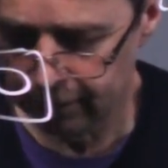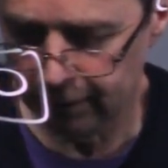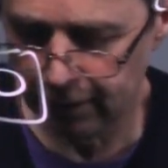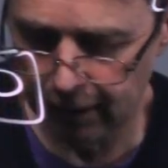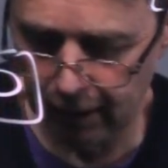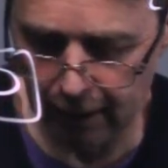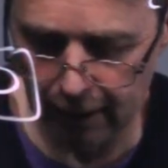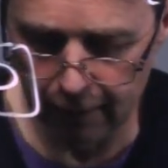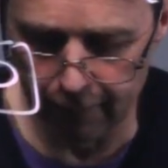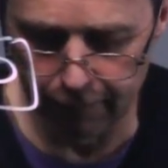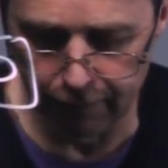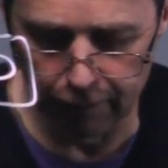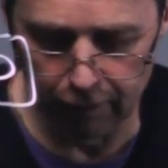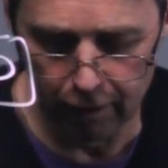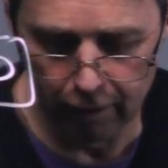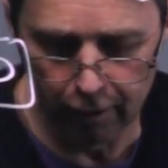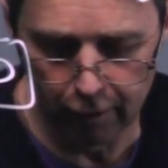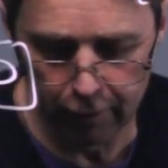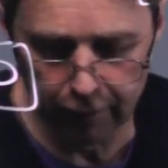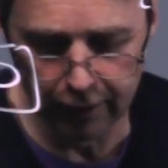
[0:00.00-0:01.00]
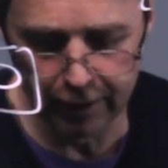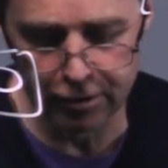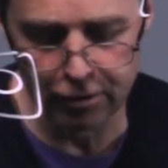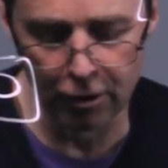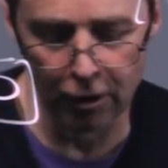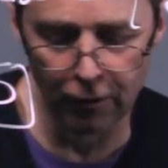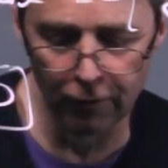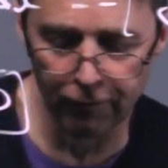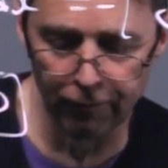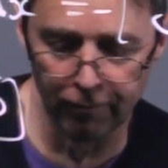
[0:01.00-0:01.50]
If there's
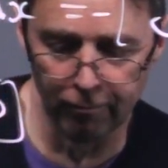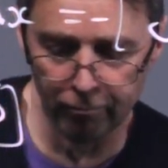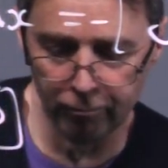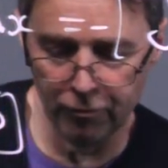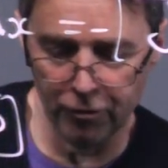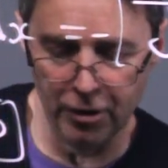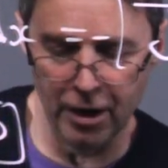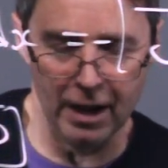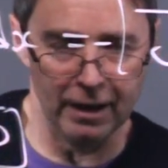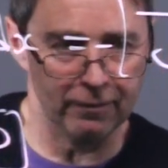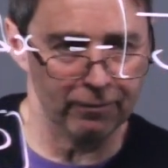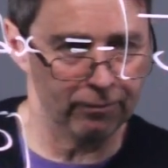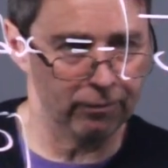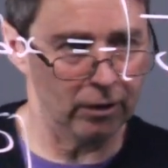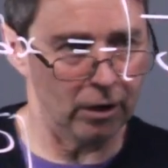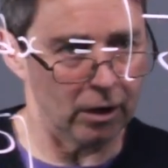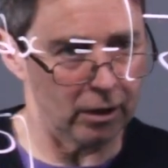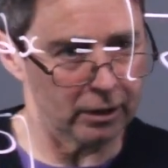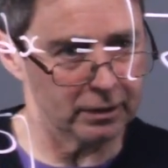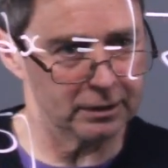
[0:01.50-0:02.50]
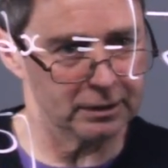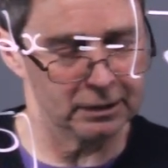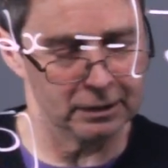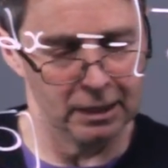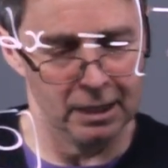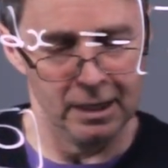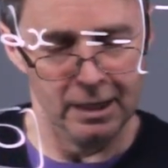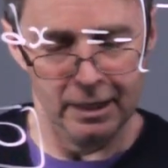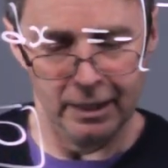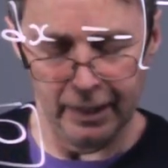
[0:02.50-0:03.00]
no net flux
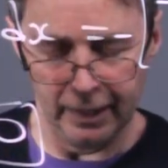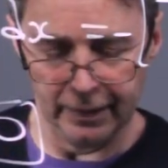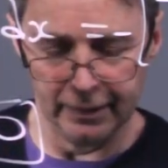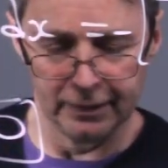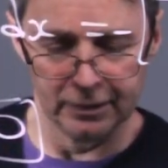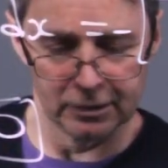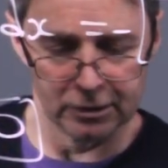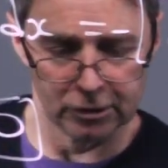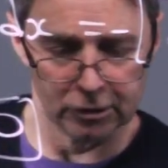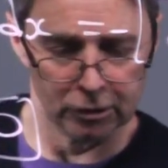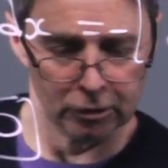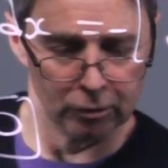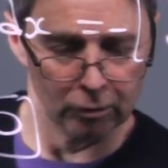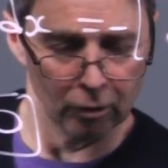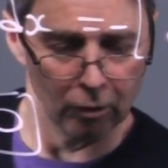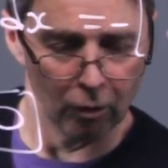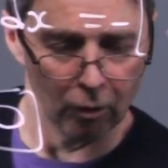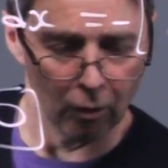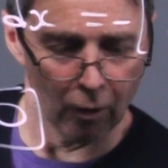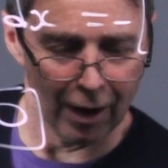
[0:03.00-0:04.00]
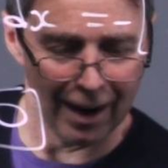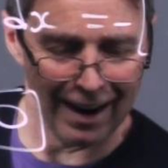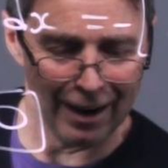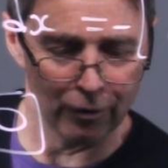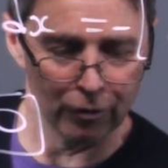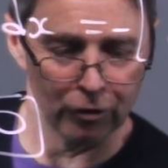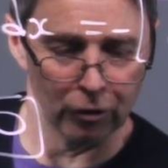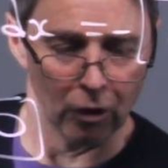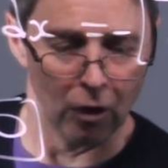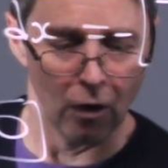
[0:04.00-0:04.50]
into or
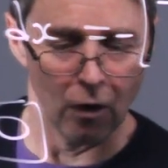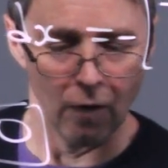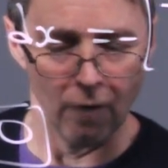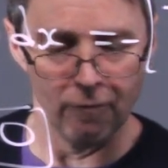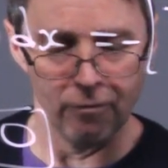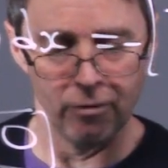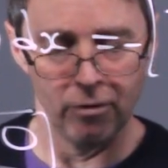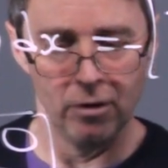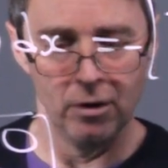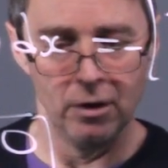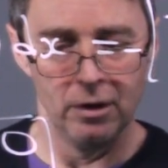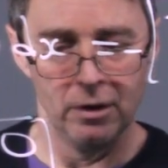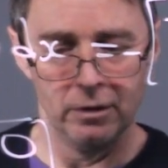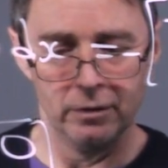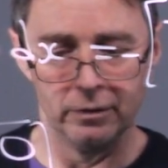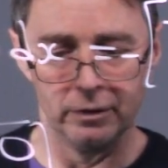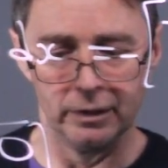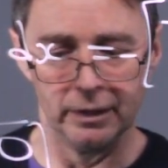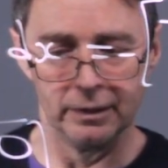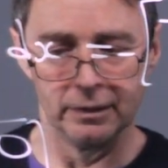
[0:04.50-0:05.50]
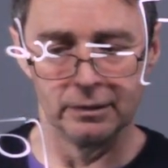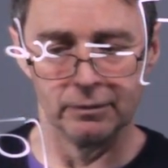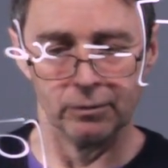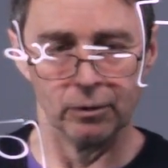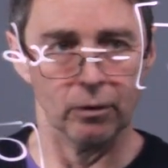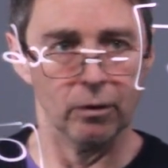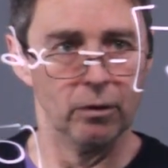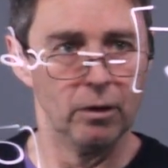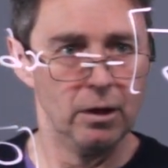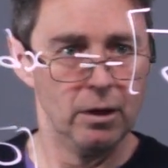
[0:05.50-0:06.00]
out of the
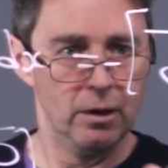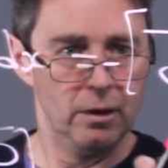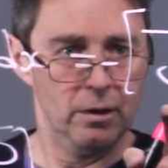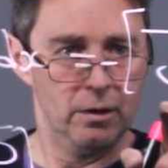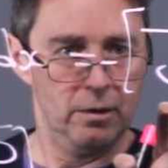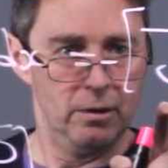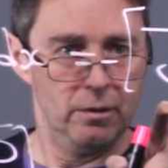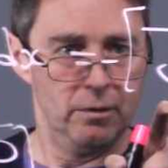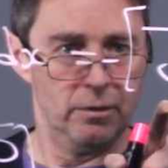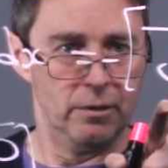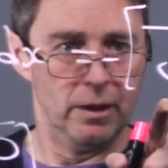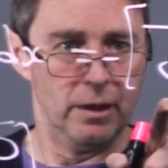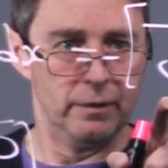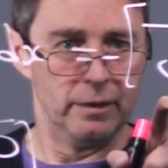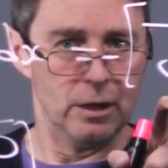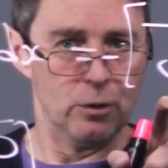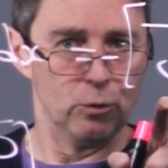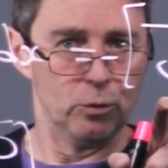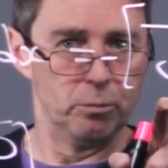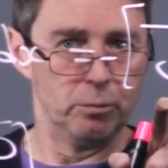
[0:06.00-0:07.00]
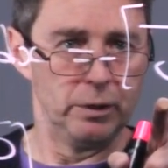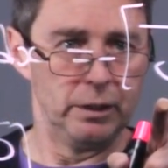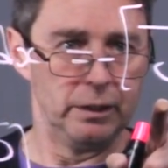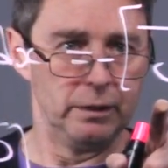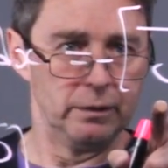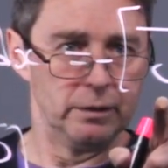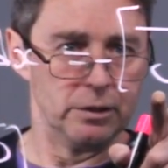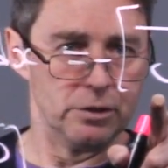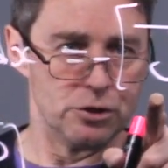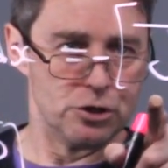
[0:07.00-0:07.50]
interval, then that would
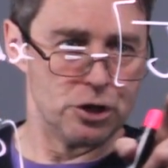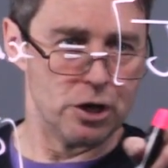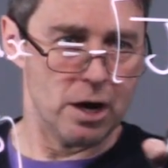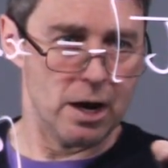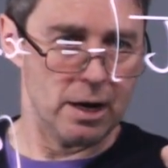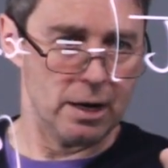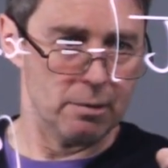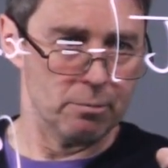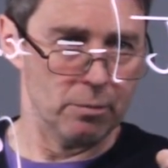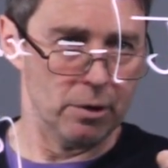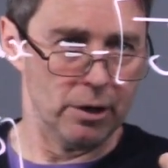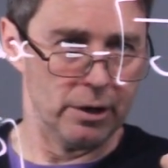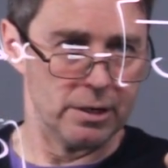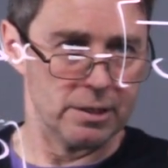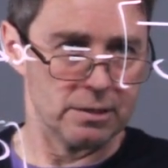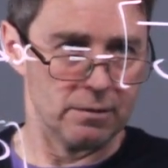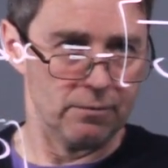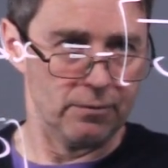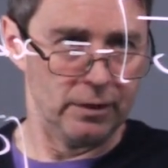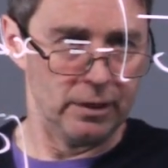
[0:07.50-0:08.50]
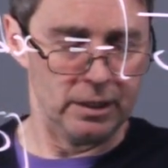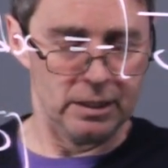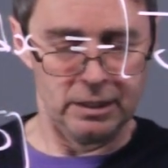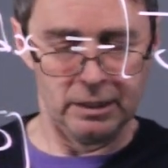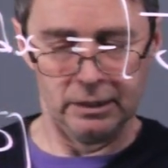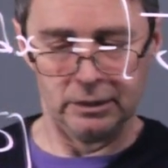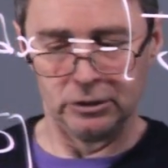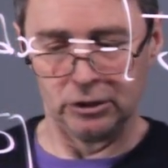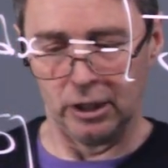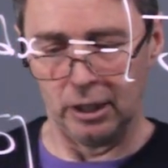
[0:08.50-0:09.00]
mean that j at minus
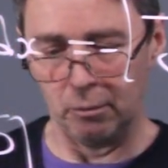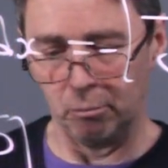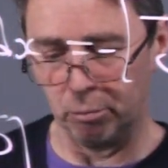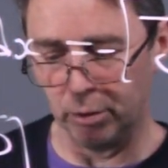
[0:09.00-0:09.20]
infinity and j at